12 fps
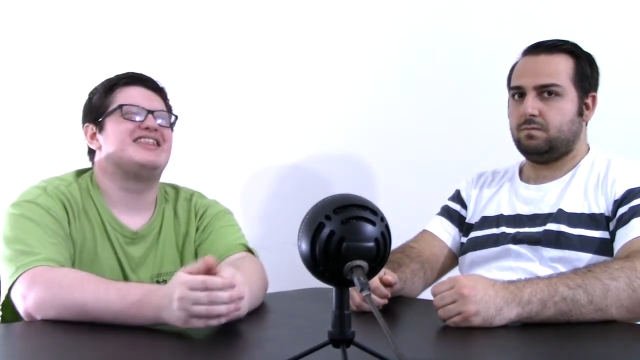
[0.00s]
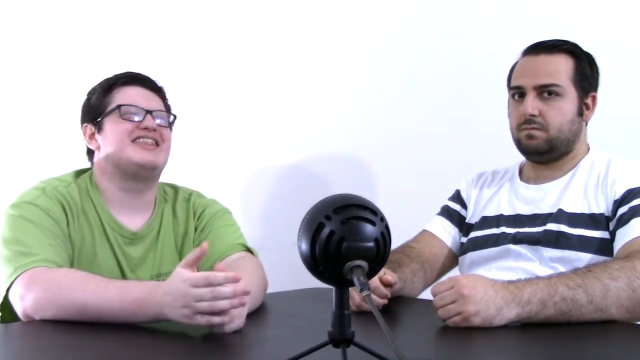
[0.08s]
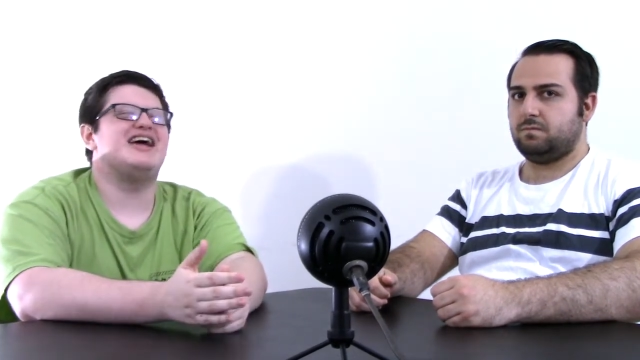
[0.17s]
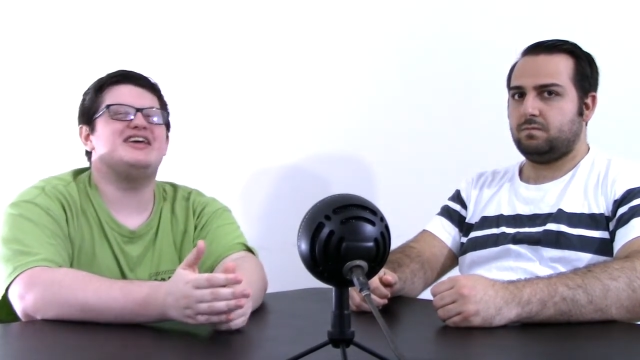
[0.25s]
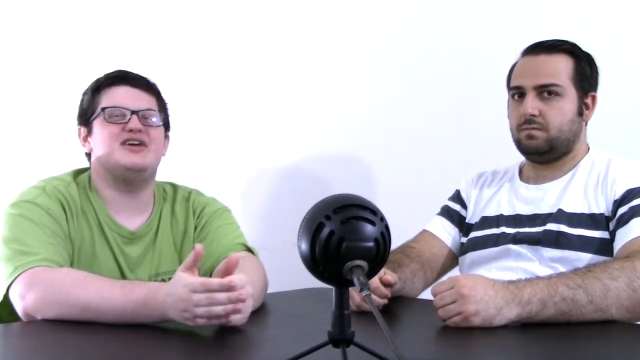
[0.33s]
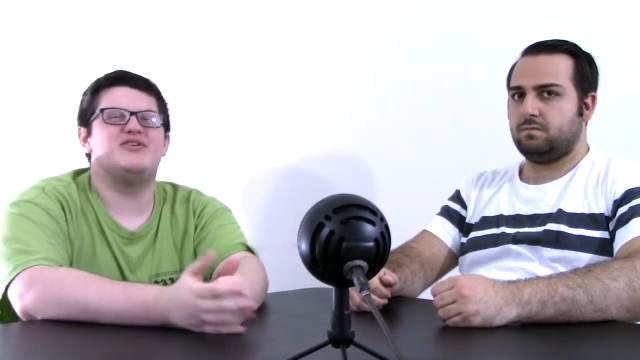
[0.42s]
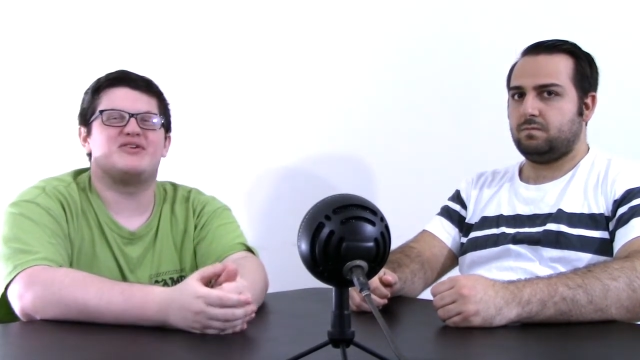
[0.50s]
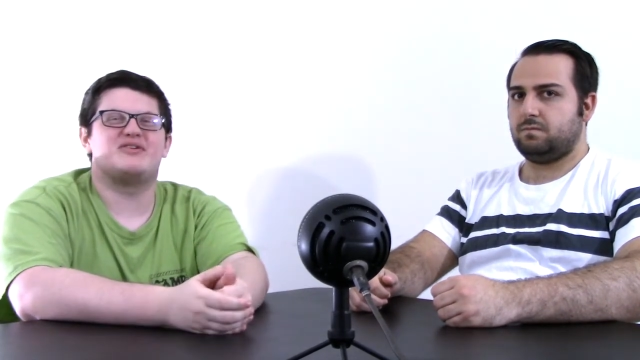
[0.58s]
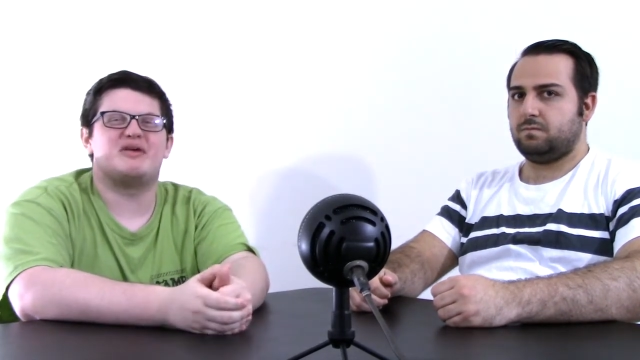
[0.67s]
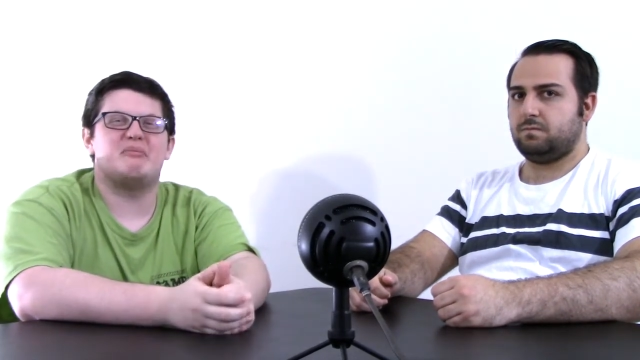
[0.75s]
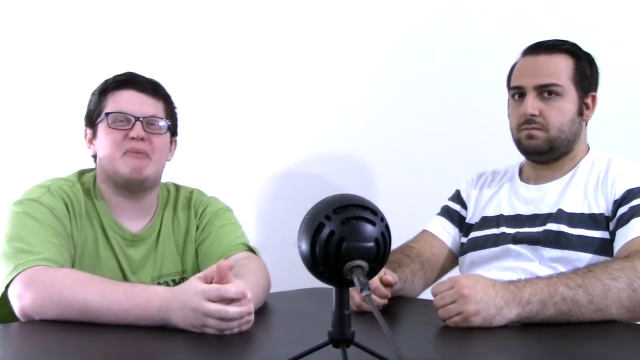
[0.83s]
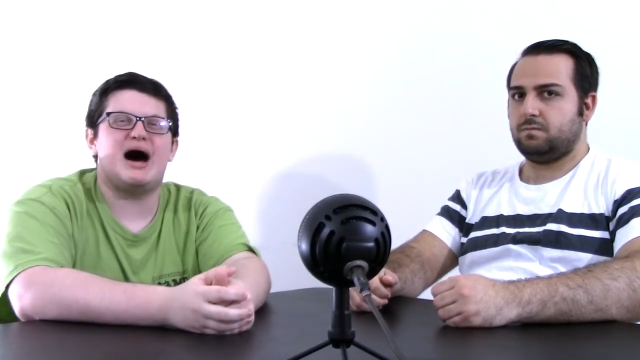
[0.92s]
Speaker 1: thank you for
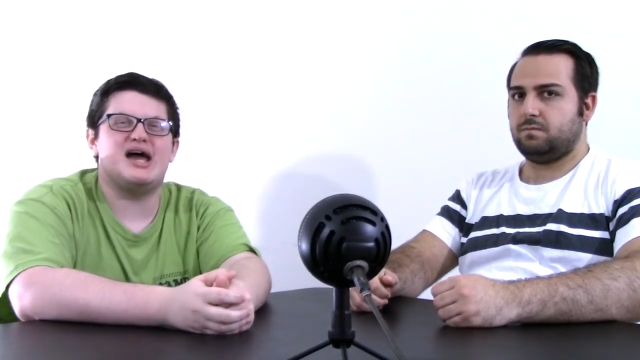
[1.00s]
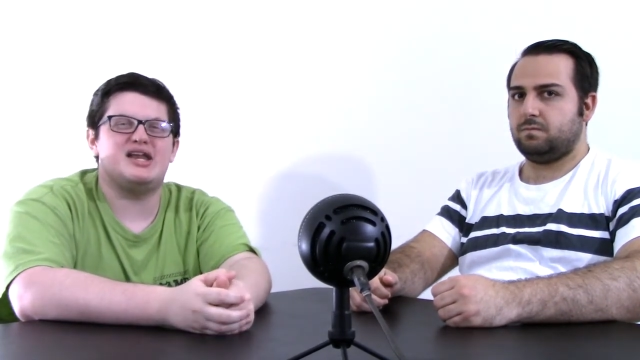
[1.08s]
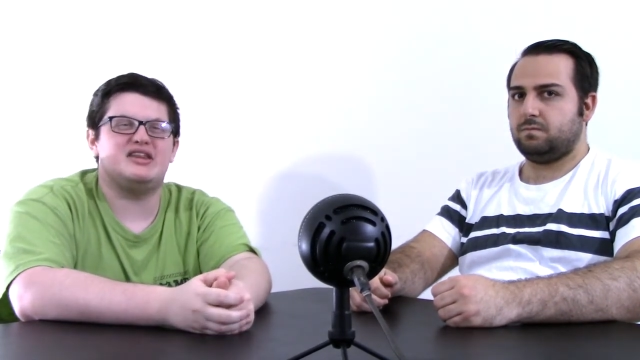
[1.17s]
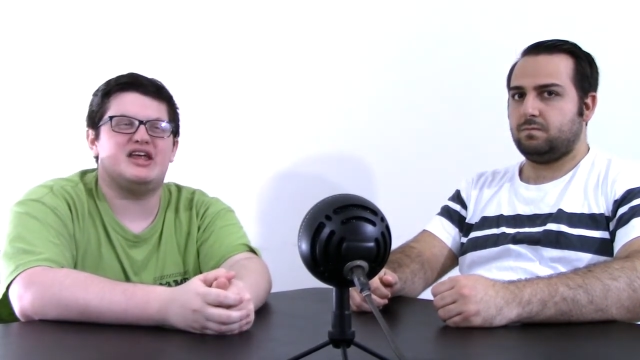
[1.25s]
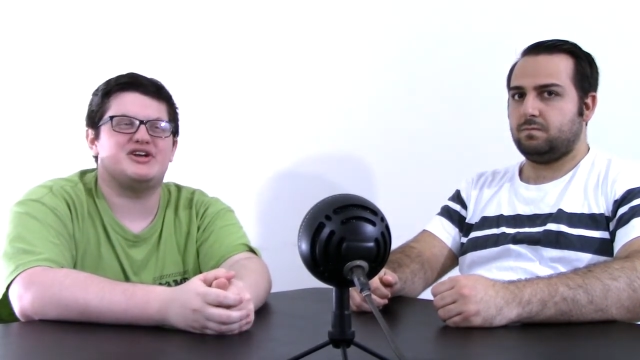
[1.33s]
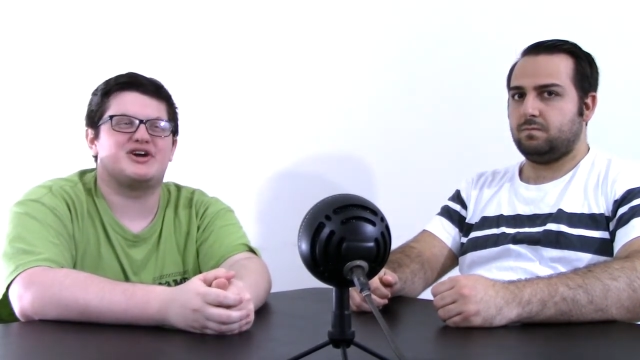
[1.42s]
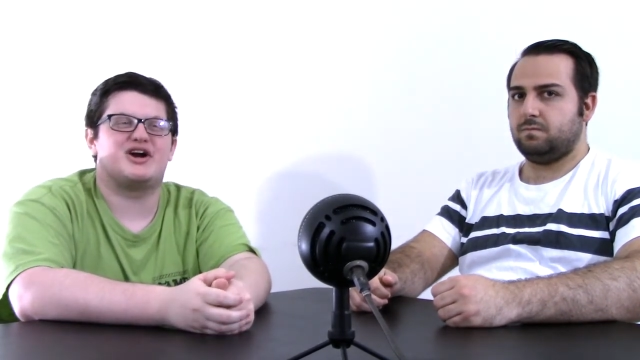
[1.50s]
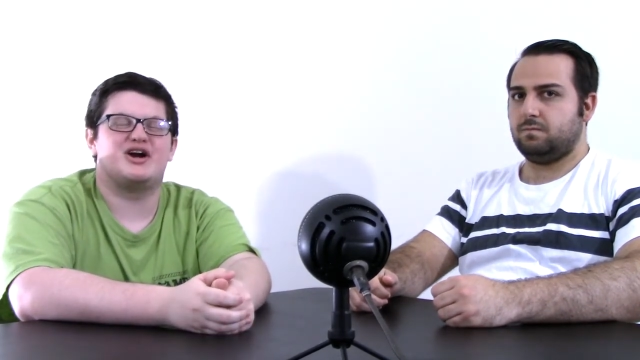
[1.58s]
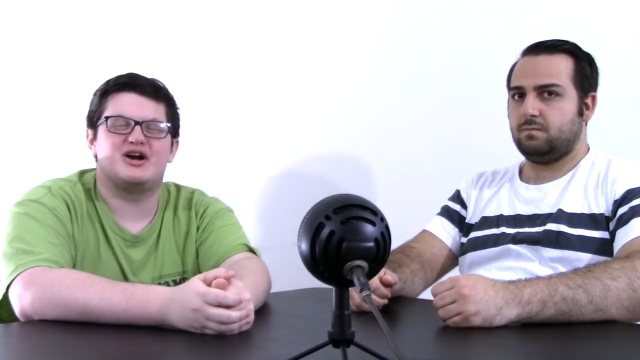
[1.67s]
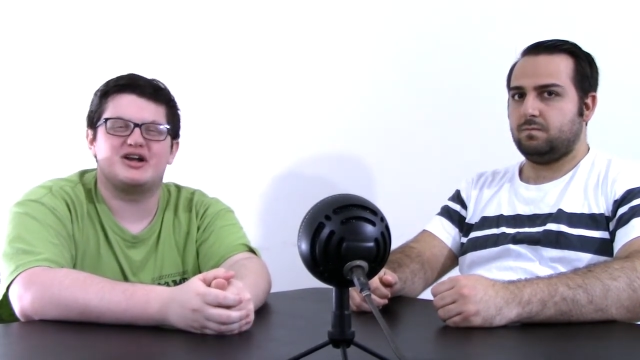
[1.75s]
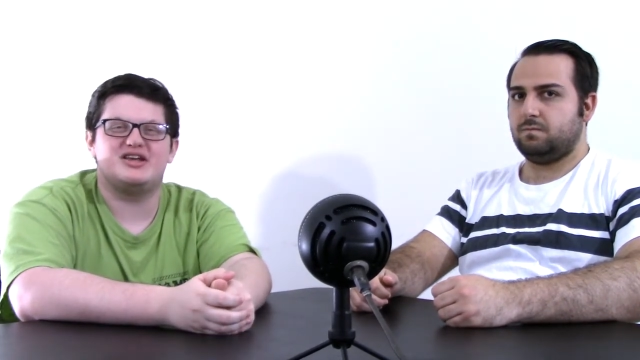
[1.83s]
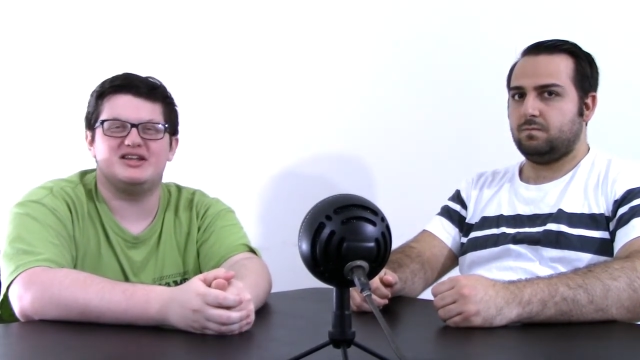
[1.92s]
reminding that you're
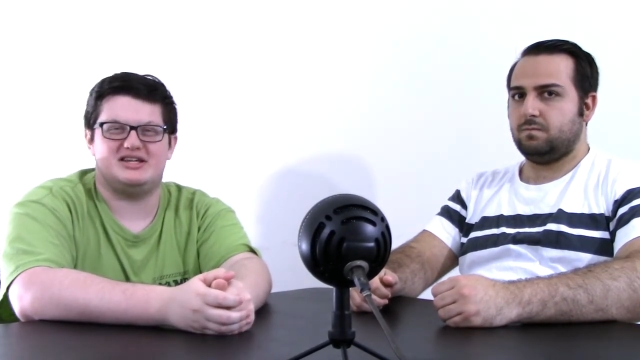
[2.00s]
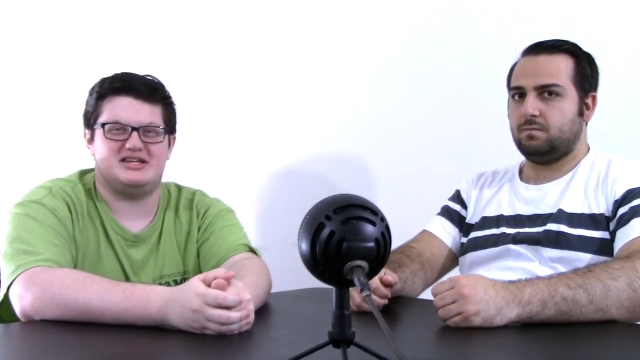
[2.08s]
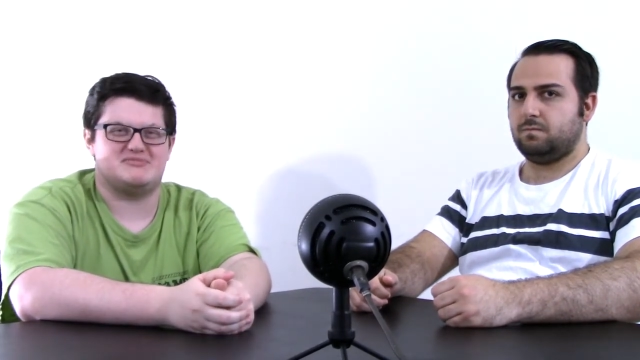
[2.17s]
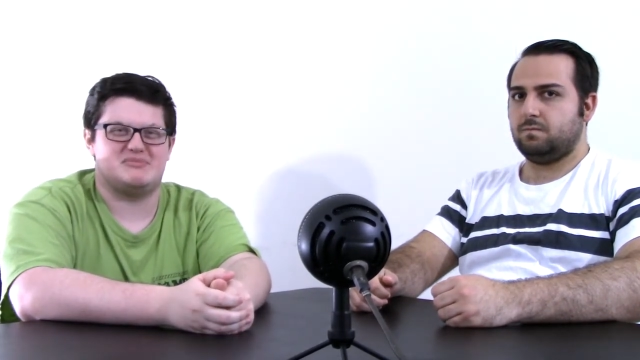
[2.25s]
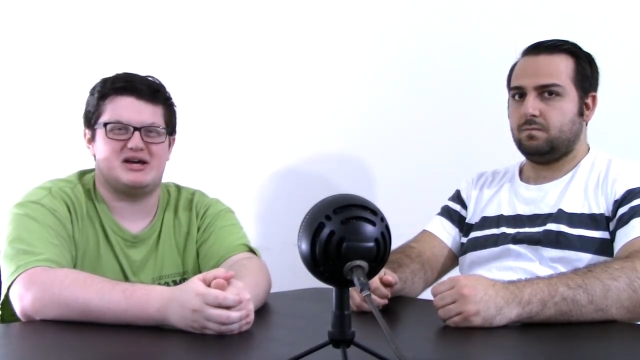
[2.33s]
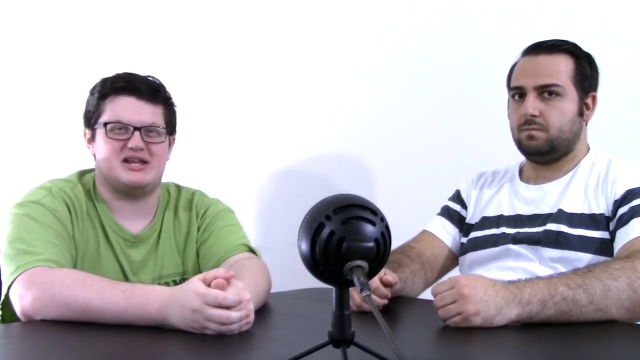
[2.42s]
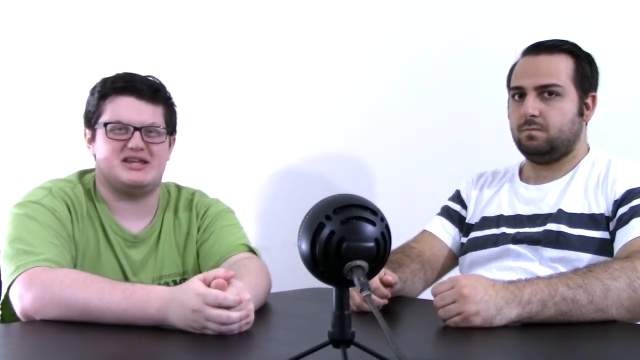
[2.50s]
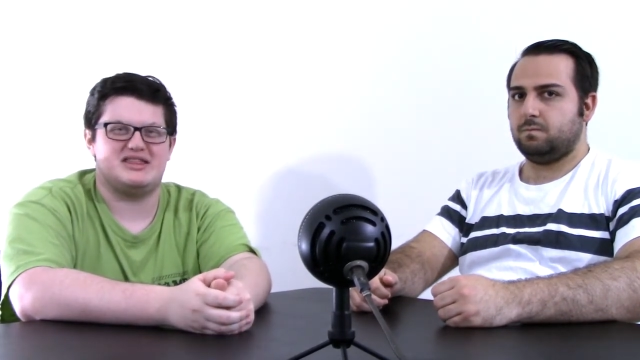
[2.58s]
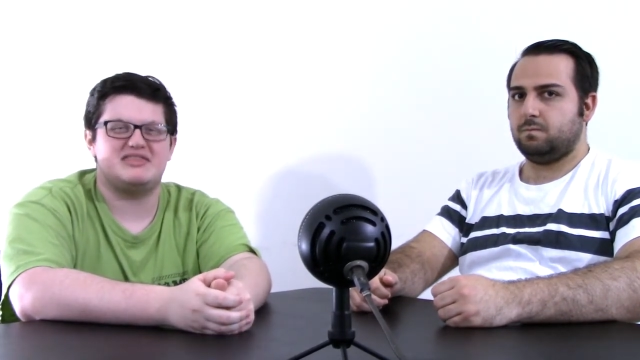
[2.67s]
Hercules, buddy.